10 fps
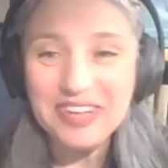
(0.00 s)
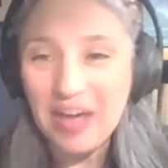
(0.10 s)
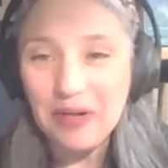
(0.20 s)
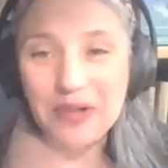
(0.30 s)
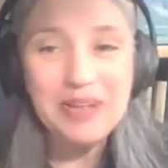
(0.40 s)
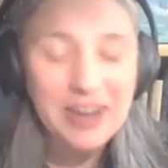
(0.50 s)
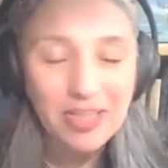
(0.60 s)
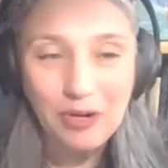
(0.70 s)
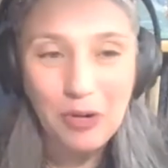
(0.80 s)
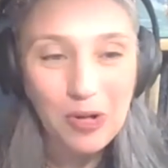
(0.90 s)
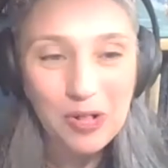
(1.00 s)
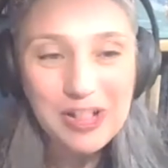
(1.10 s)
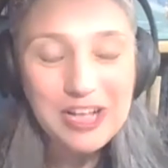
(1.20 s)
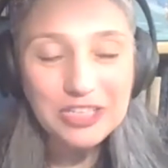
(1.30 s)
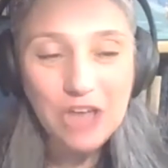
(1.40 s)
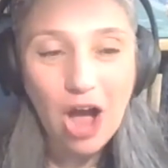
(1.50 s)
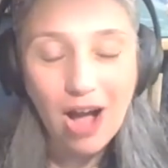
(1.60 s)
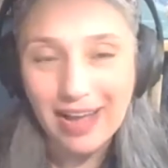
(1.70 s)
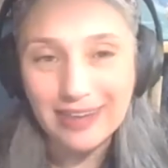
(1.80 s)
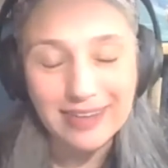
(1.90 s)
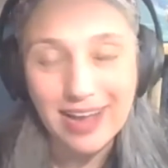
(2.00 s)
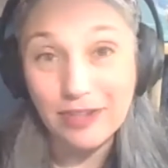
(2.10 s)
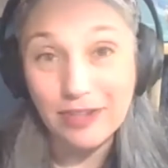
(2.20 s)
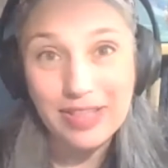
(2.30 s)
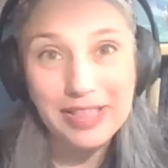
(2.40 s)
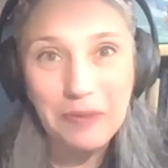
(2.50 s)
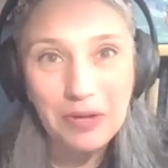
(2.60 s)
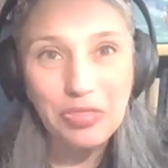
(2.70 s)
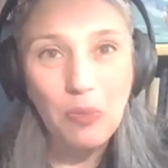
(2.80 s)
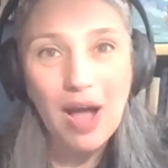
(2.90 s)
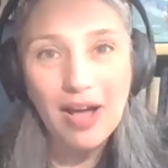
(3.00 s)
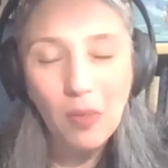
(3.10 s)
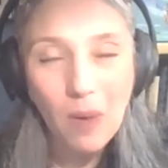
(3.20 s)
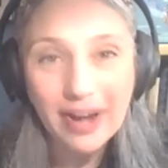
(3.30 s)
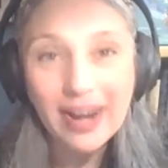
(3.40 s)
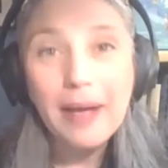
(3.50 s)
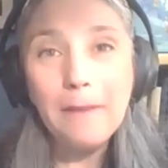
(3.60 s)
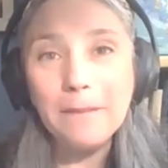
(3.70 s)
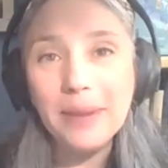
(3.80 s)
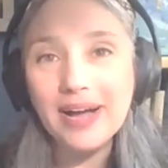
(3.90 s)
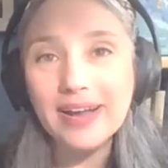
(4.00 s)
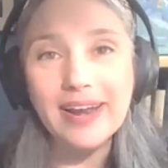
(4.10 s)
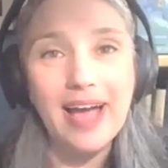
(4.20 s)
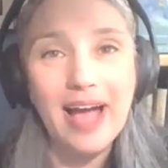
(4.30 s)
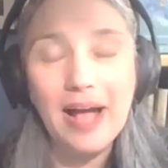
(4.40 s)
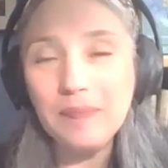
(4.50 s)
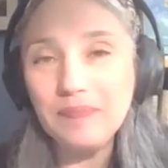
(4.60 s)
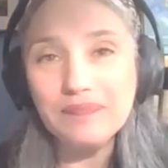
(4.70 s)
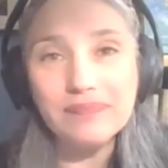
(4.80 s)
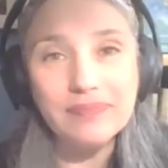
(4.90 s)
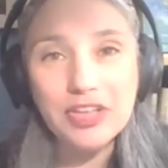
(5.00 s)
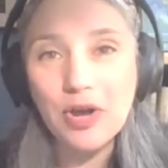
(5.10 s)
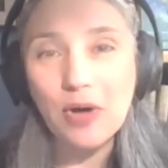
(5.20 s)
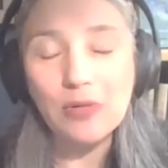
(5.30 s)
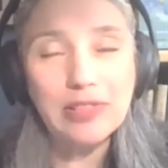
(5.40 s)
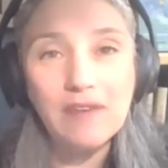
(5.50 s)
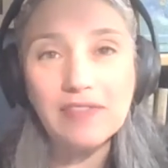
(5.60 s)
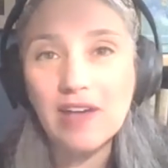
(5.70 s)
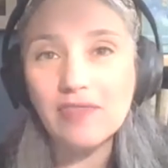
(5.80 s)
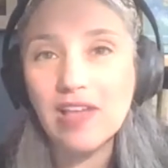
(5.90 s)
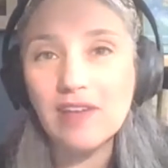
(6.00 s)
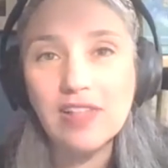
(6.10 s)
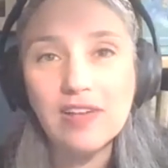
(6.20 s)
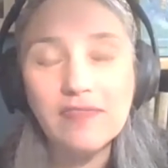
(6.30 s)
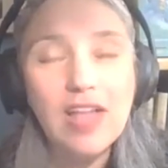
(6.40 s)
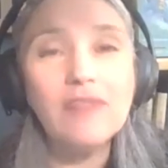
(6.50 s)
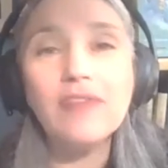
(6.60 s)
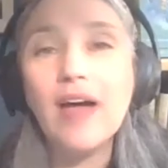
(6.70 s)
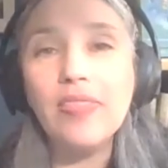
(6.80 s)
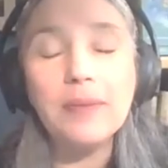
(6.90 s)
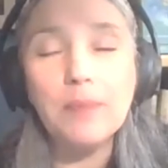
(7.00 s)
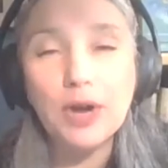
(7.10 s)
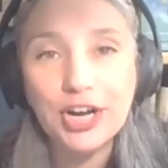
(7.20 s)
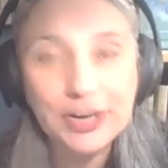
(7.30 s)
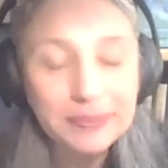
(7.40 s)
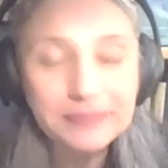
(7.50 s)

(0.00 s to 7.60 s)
That would be another whole talk and, a really worthwhile one. But mm-hmm. um, you know, love, love, love, love, love, and then murder.